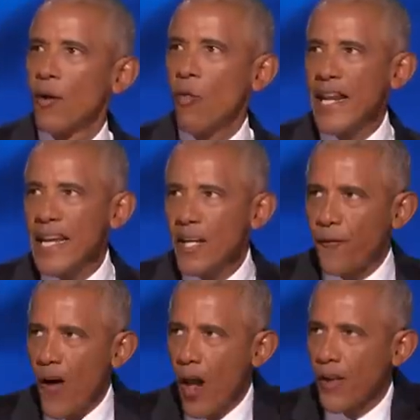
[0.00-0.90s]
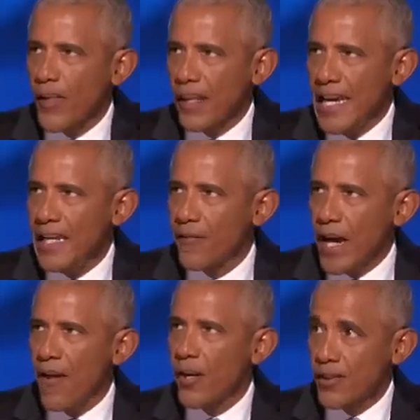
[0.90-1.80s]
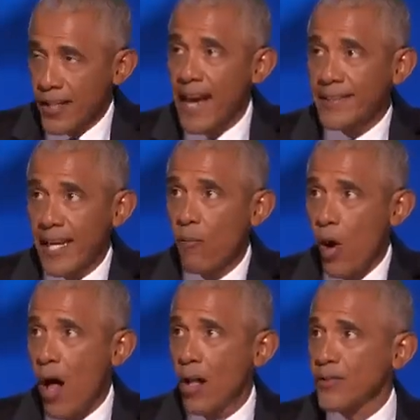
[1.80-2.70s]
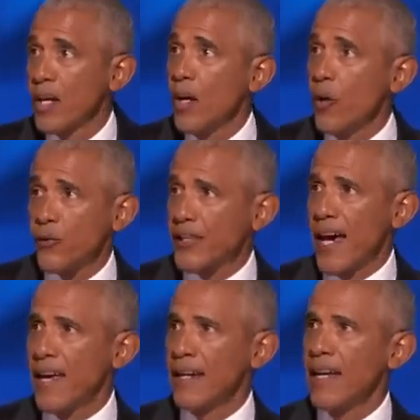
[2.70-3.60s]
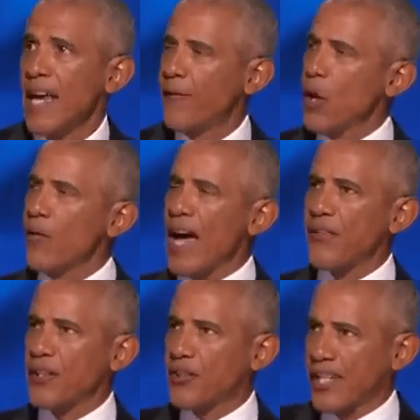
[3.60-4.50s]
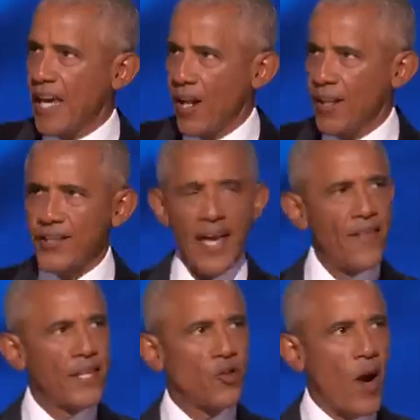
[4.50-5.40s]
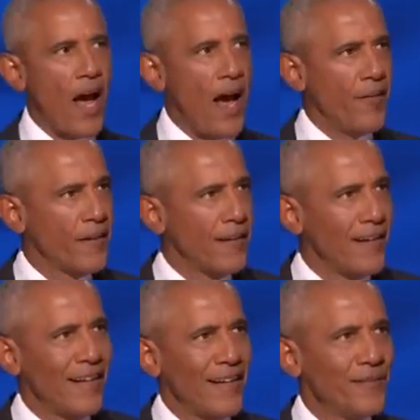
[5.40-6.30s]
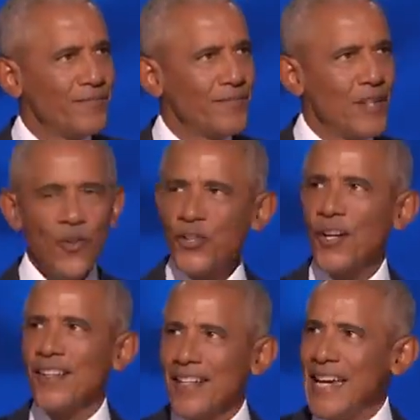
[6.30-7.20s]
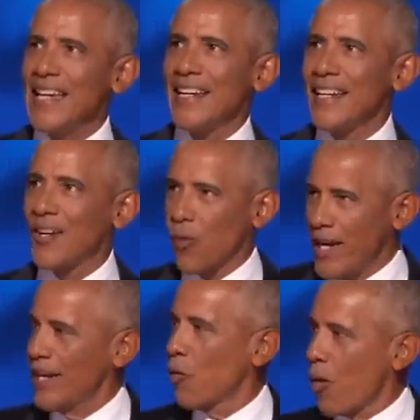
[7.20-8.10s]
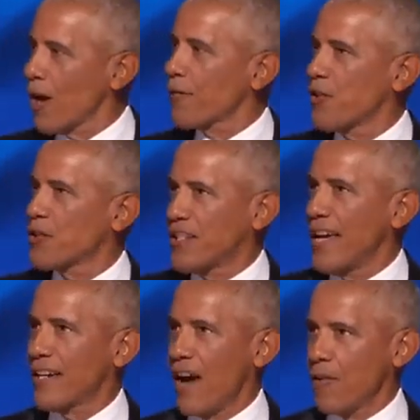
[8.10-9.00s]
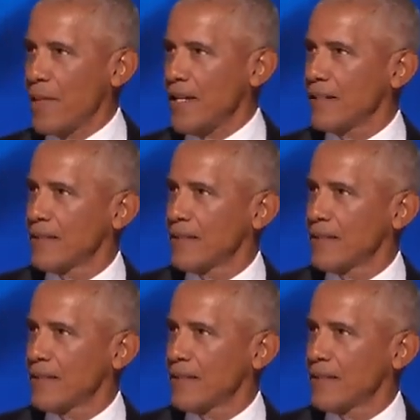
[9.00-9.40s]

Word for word: We need to follow the lead of governors like Tim Walz, who said, if you've got the skills and the drive, you shouldn't need a degree to work for state government.